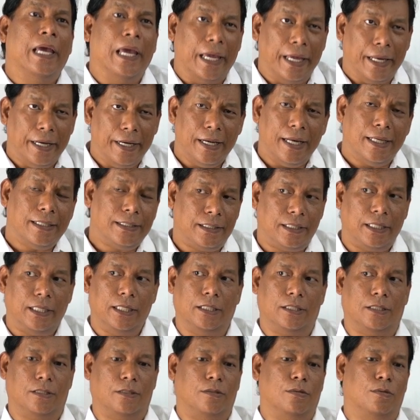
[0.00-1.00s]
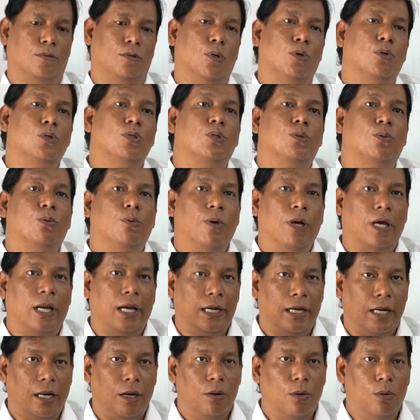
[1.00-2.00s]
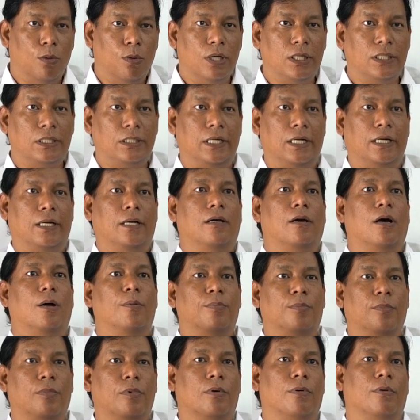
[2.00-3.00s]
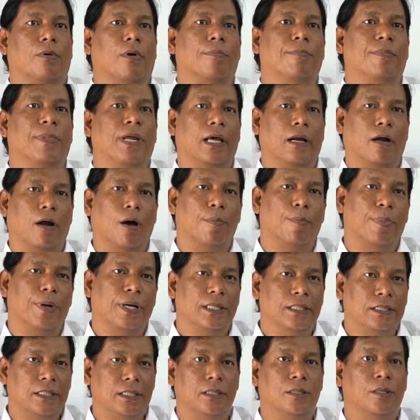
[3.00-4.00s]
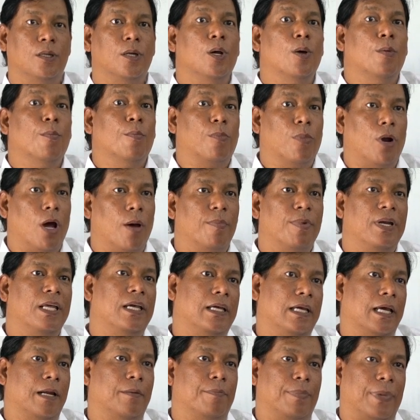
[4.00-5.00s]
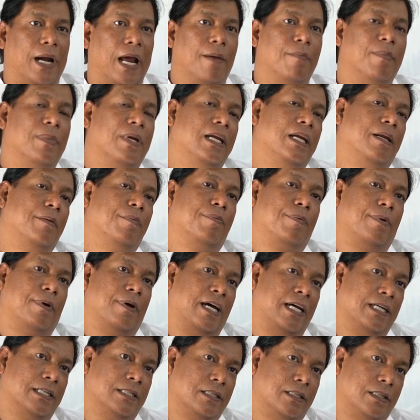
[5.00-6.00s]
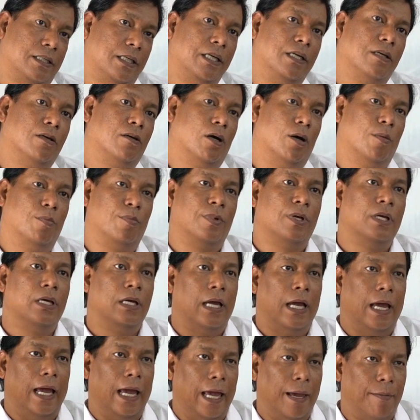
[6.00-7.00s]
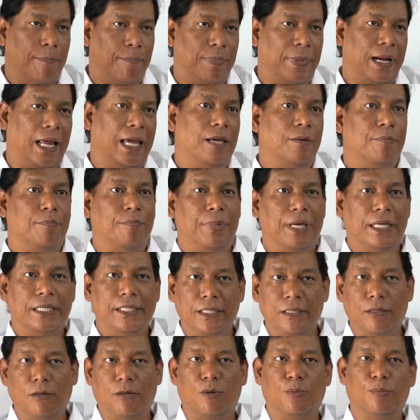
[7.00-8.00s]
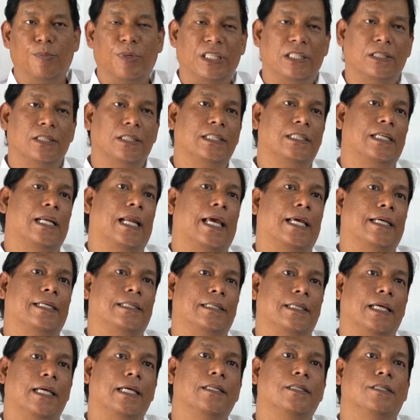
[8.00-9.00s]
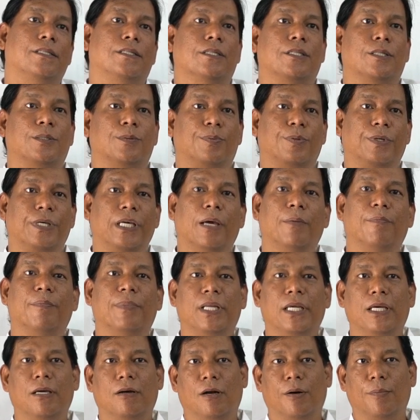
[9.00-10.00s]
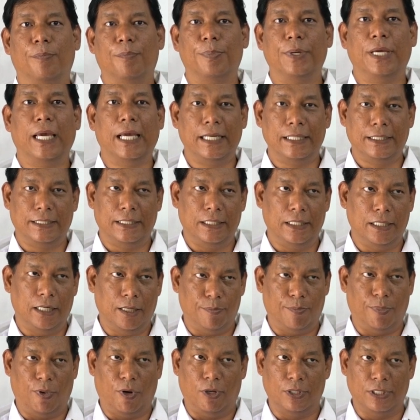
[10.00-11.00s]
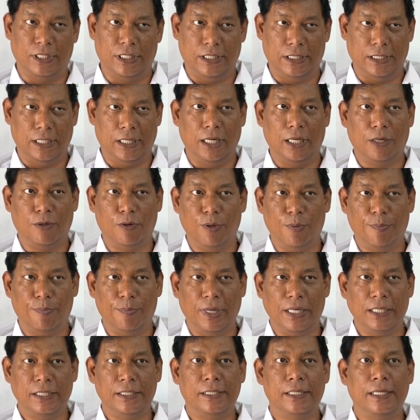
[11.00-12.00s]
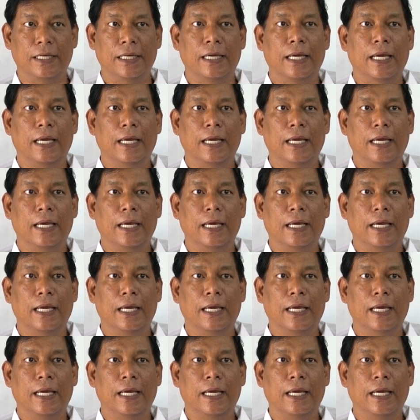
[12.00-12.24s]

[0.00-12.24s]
Industries, those who are at the lower strata of their operation, probably can primarily perhaps think of applying basic automations like sensors, VFD or PLC in the process and equipments.